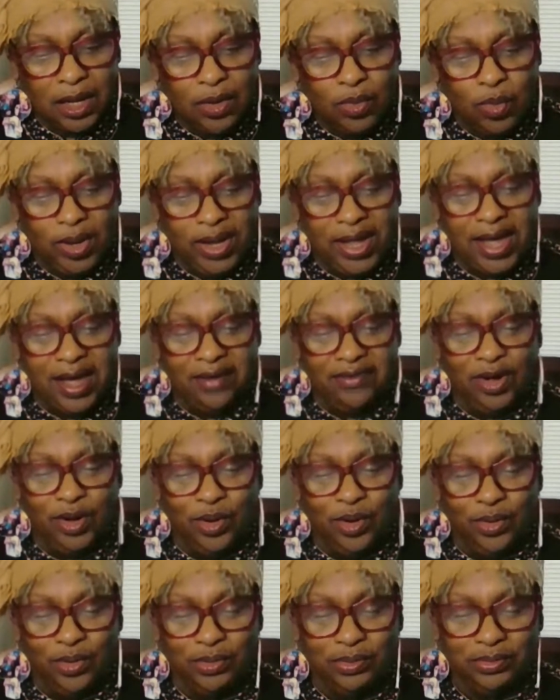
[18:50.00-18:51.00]
we have
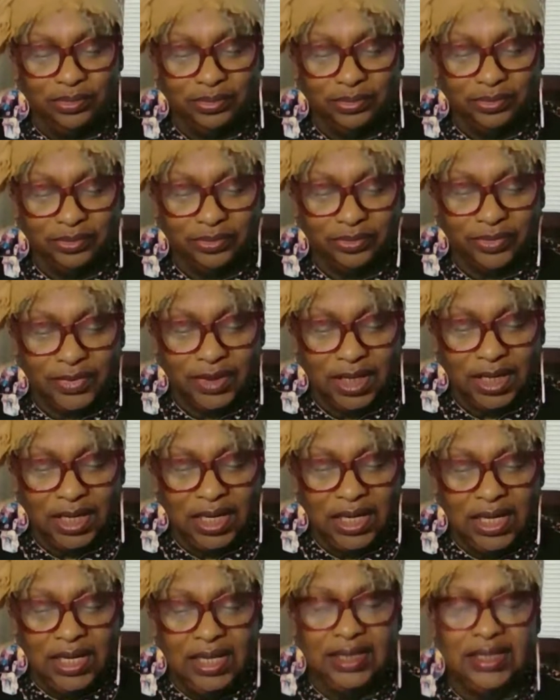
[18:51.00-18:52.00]
hope.
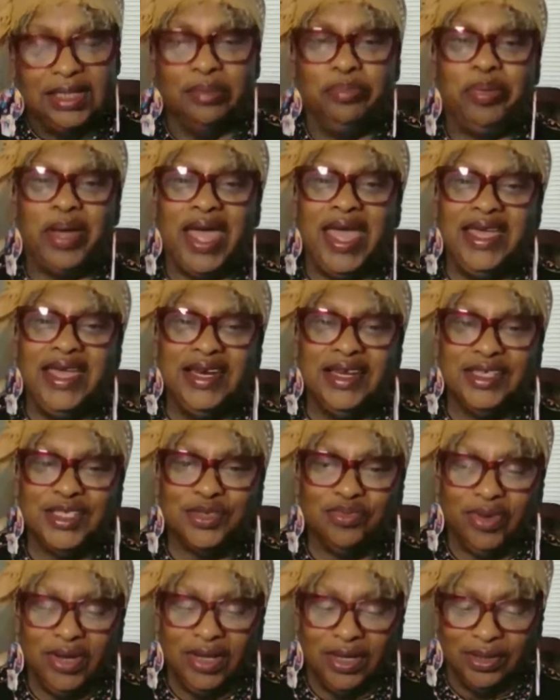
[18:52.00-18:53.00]
The pain is
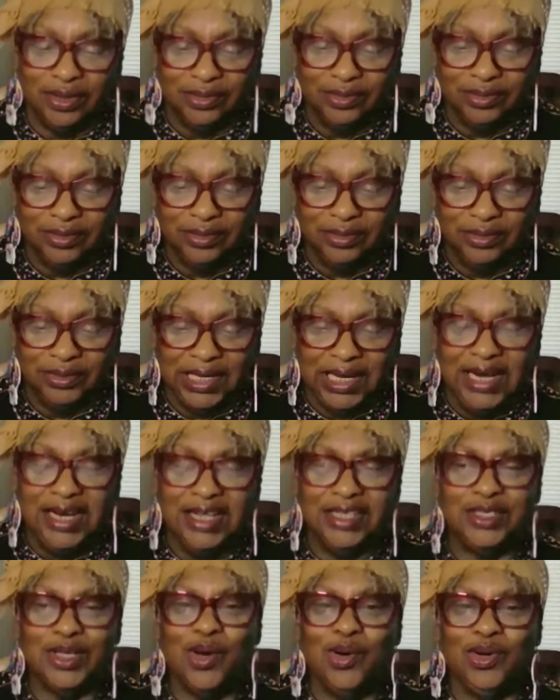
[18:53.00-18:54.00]
real, and
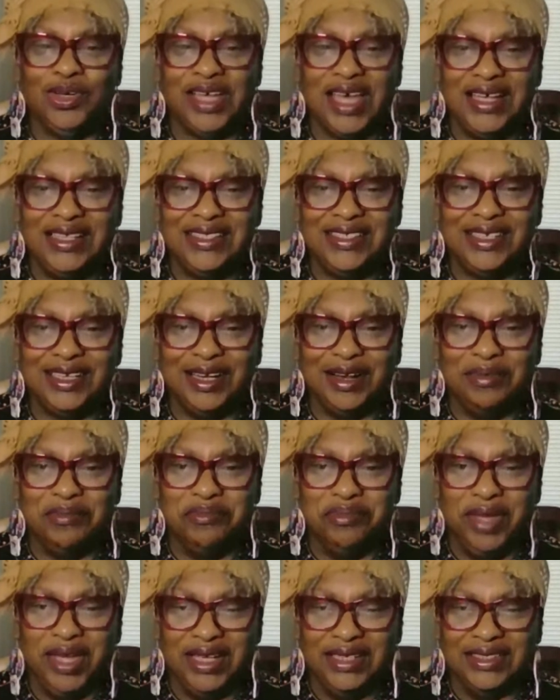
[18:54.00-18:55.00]
it's okay to
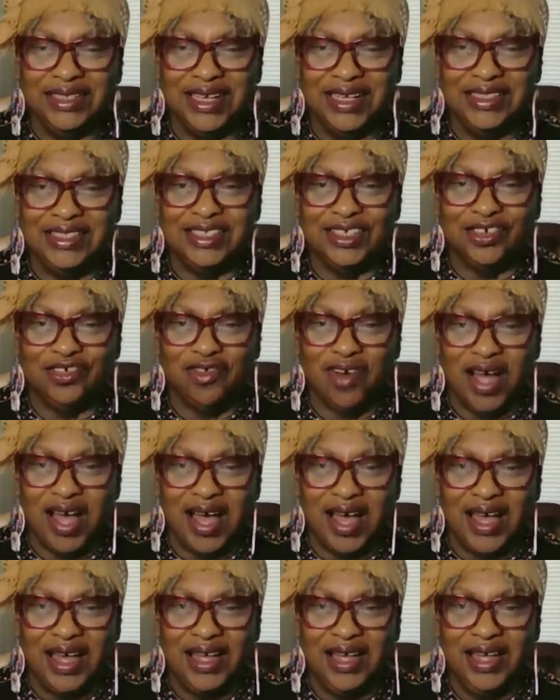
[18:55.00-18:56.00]
lament and to
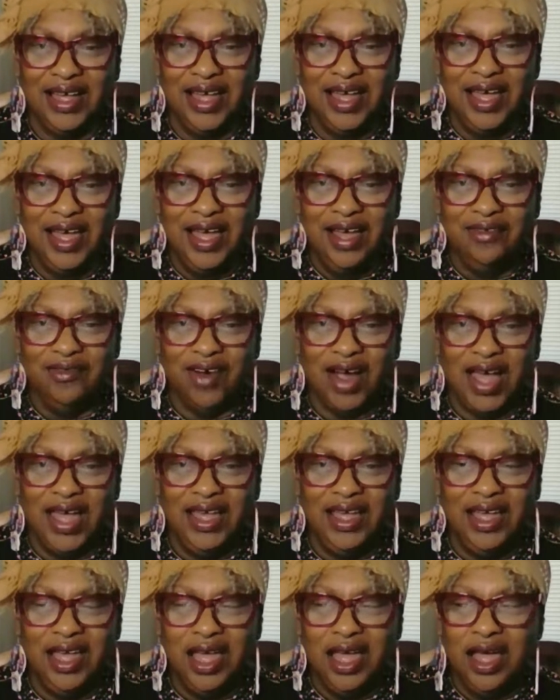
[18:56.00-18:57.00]
cry,
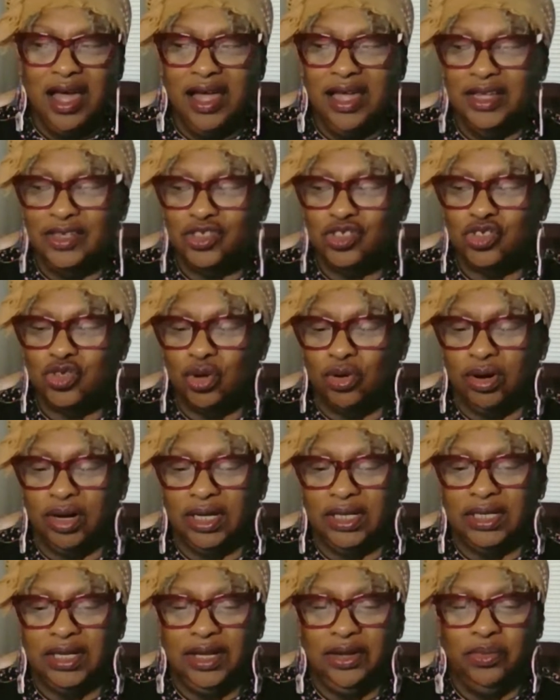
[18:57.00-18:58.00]
right?
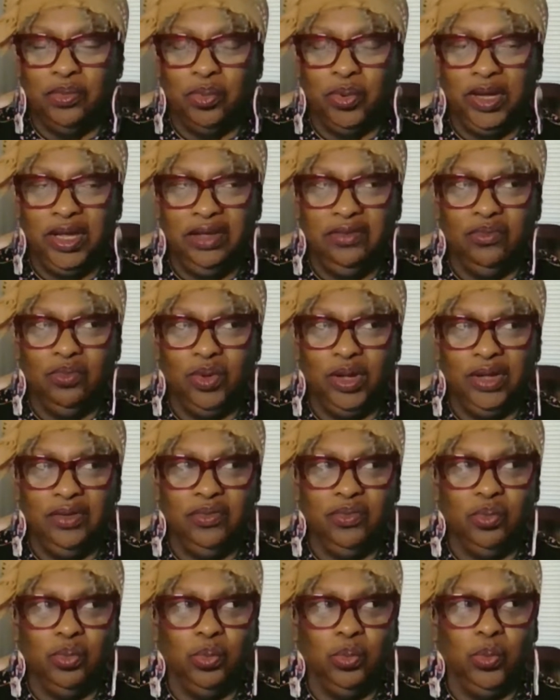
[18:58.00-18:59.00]
Historically,
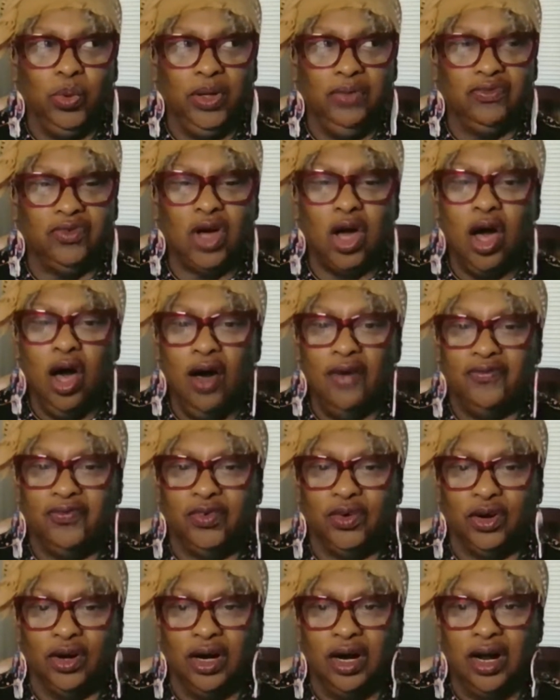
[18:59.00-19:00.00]
we've called
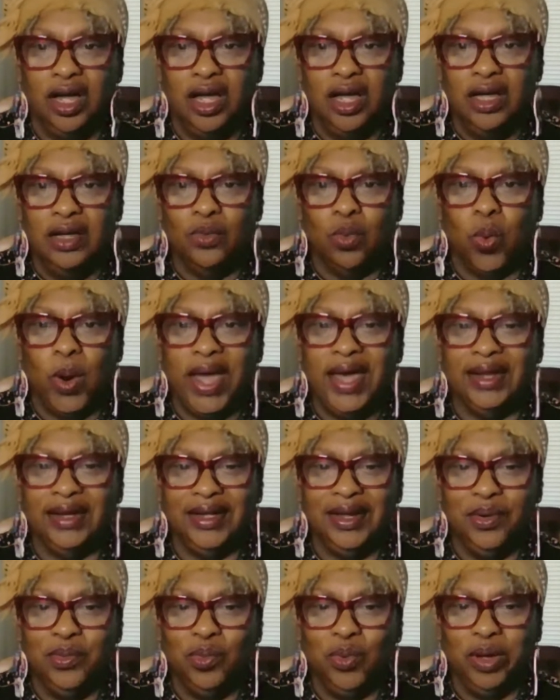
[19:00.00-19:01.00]
for
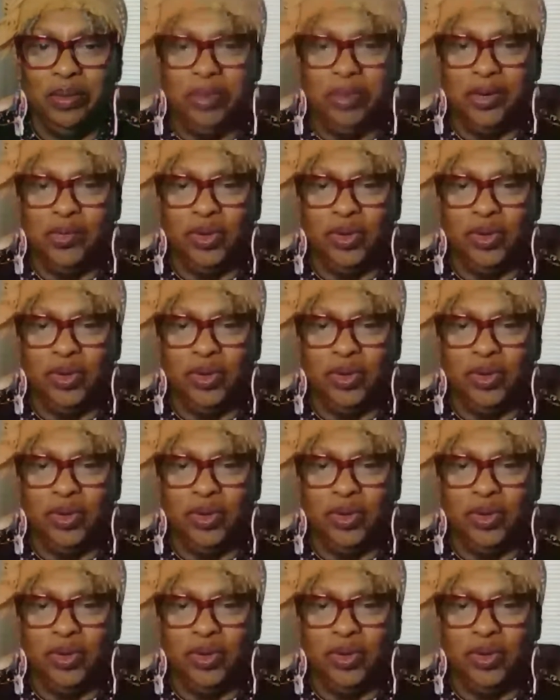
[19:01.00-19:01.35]
wailing women.